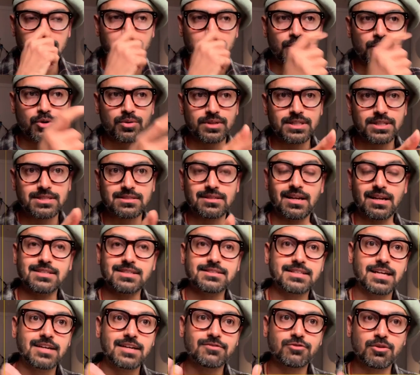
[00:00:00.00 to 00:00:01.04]
this glass
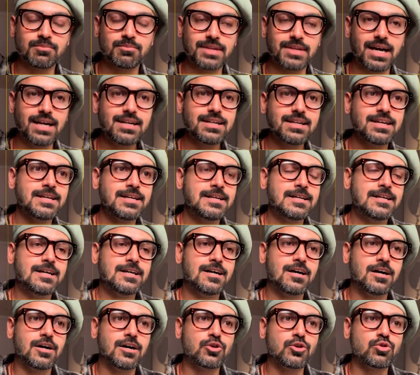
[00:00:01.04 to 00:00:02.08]
tank from that
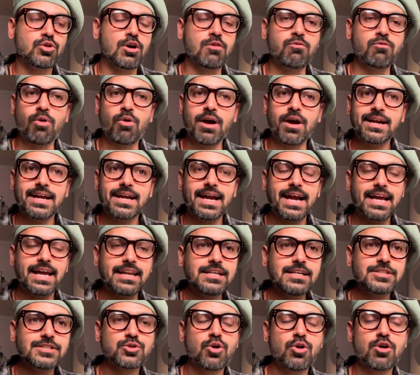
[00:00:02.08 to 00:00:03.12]
to avoid
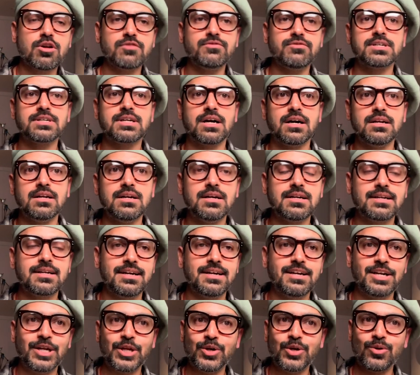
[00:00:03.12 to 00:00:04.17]
any sort of a color
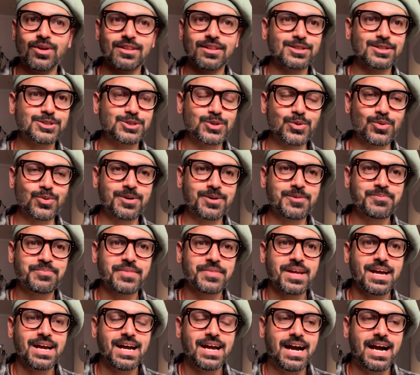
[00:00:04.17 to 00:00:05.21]
tint during the shoot.
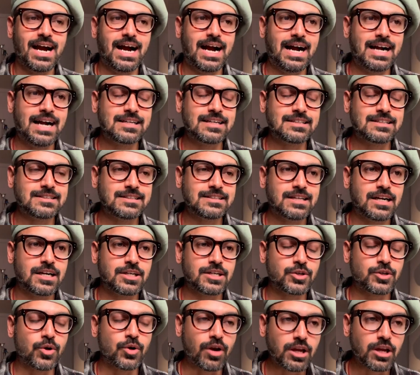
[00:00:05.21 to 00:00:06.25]
And
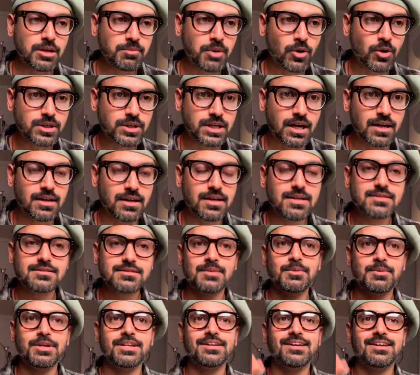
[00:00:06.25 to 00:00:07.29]
talking about colors, I
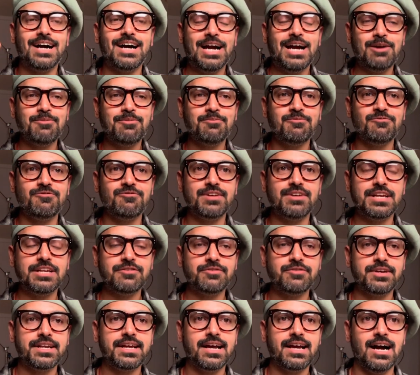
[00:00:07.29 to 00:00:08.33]
mean, I'm very,
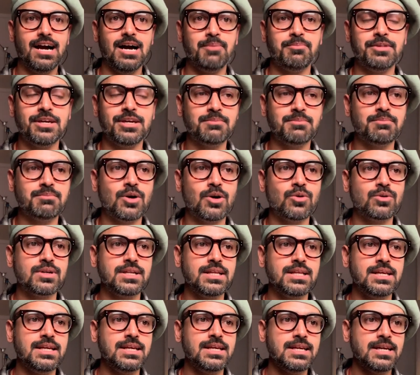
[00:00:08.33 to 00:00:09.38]
very happy about
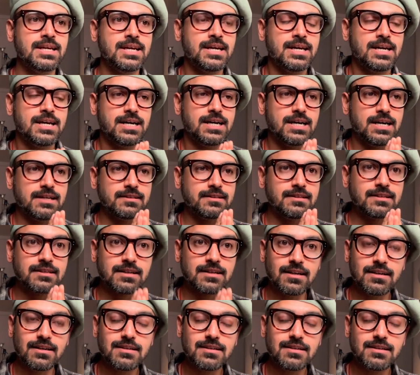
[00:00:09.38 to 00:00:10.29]
the colors